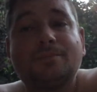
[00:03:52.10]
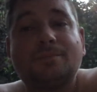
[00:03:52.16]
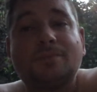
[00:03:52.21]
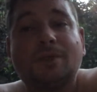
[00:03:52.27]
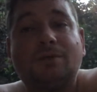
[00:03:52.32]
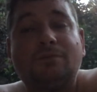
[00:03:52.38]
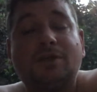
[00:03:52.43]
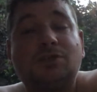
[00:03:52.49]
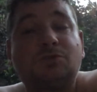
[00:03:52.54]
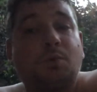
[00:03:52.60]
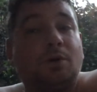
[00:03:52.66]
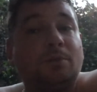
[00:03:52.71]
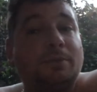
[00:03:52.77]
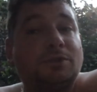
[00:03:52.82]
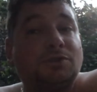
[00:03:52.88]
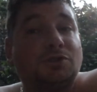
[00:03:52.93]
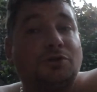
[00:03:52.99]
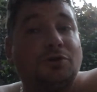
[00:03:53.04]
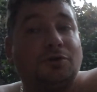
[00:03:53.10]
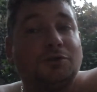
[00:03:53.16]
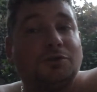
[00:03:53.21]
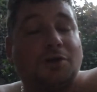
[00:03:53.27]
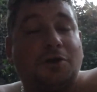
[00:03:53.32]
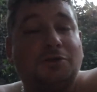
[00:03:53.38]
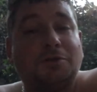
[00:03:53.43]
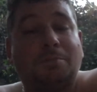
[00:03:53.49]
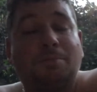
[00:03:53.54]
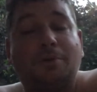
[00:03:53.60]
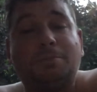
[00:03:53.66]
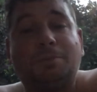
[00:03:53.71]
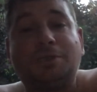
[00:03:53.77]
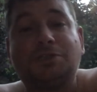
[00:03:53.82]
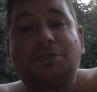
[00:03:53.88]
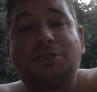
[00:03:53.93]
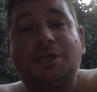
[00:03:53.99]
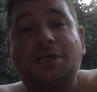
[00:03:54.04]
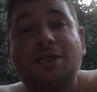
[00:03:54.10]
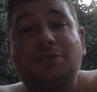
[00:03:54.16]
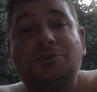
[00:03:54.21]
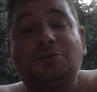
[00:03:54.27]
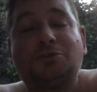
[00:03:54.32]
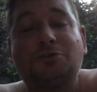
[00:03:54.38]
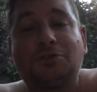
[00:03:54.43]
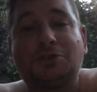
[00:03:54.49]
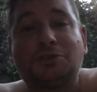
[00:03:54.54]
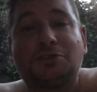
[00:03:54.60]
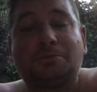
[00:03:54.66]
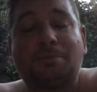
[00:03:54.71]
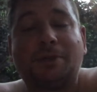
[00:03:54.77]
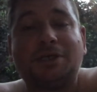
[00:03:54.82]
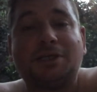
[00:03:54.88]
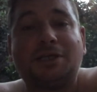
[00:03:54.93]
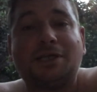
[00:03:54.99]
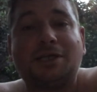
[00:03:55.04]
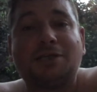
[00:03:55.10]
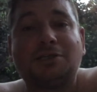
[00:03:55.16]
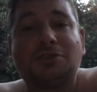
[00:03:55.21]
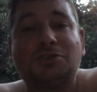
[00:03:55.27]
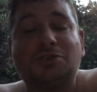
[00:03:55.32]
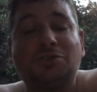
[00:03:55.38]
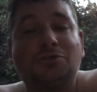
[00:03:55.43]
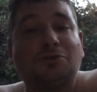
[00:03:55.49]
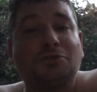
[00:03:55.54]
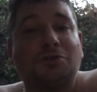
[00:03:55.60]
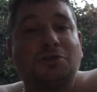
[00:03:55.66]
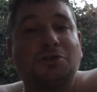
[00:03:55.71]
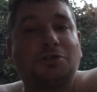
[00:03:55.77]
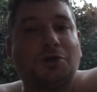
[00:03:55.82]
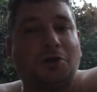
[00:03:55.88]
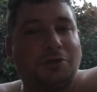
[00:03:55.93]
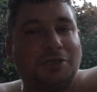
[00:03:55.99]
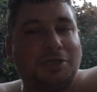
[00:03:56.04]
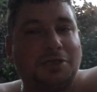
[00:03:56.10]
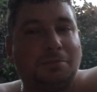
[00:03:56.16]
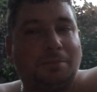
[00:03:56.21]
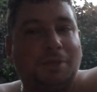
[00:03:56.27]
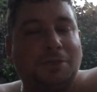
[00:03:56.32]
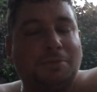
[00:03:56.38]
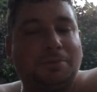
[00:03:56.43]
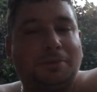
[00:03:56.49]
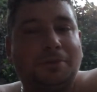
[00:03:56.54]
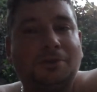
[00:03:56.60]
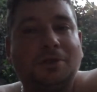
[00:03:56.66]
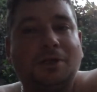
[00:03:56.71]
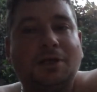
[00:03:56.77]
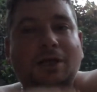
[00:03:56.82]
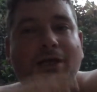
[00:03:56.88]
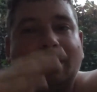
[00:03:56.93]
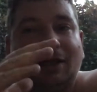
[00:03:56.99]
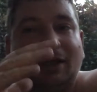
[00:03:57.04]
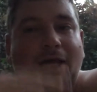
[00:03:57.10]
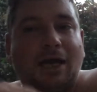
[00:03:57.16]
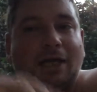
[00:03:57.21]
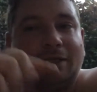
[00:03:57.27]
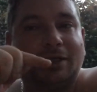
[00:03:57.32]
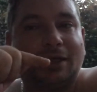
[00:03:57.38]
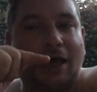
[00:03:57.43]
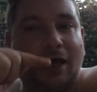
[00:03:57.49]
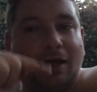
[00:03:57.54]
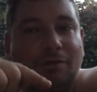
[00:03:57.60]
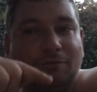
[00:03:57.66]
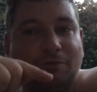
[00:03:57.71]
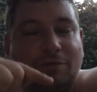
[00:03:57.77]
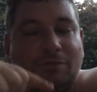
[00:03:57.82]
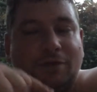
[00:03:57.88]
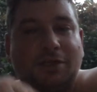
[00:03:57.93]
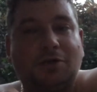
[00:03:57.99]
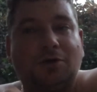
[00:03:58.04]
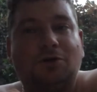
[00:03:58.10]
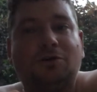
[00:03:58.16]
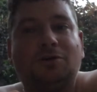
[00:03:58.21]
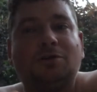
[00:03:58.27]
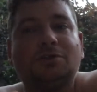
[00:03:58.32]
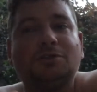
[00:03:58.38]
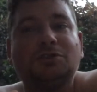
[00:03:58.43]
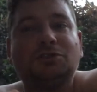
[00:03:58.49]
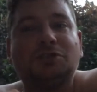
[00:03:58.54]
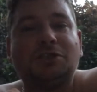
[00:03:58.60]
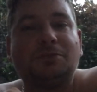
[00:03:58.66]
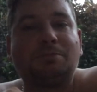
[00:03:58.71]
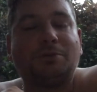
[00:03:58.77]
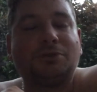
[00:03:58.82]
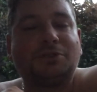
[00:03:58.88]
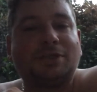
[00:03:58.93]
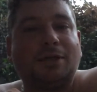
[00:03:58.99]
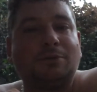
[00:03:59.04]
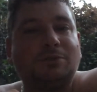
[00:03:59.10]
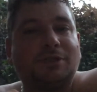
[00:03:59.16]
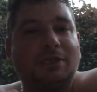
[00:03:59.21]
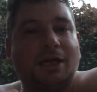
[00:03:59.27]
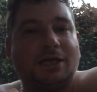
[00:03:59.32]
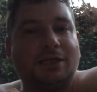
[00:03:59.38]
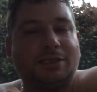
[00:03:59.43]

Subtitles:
This woman's good on the public stage, good at speaking, she's good at conning people, like the video she's put out today in